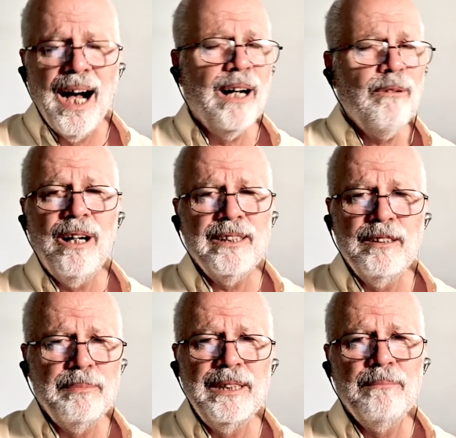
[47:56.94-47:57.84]
I
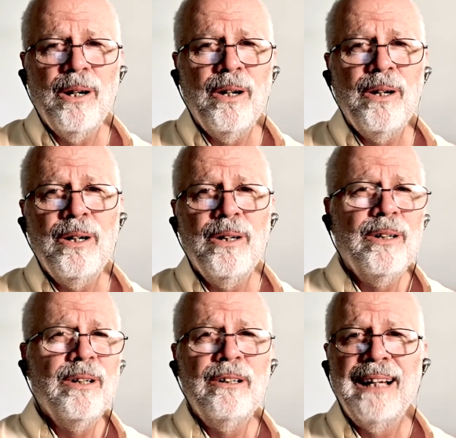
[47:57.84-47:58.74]
want to be
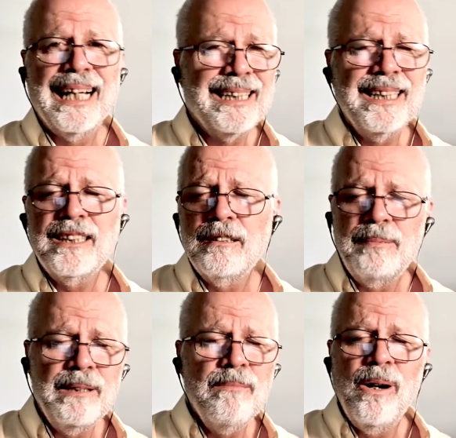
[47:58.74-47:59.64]
more, I need
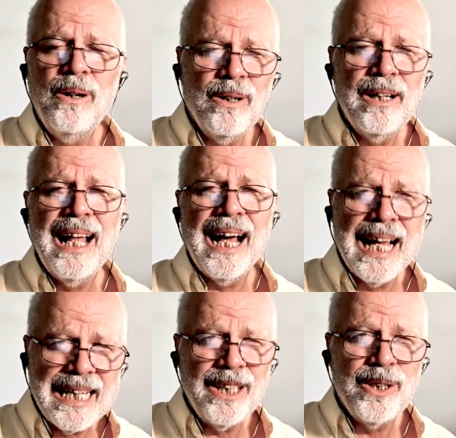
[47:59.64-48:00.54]
to be more
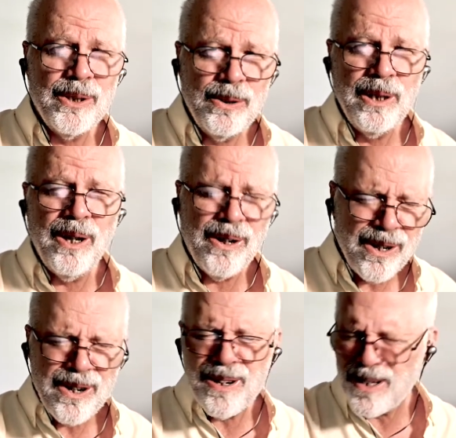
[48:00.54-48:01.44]
like you,
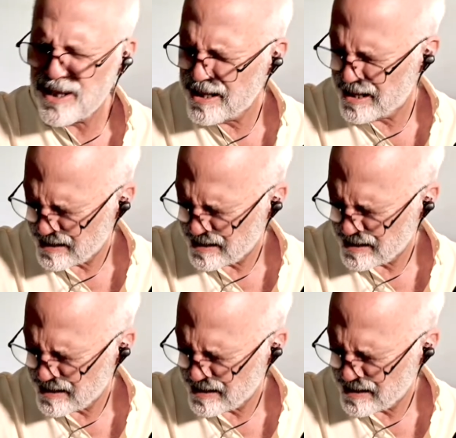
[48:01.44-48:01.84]
Lord.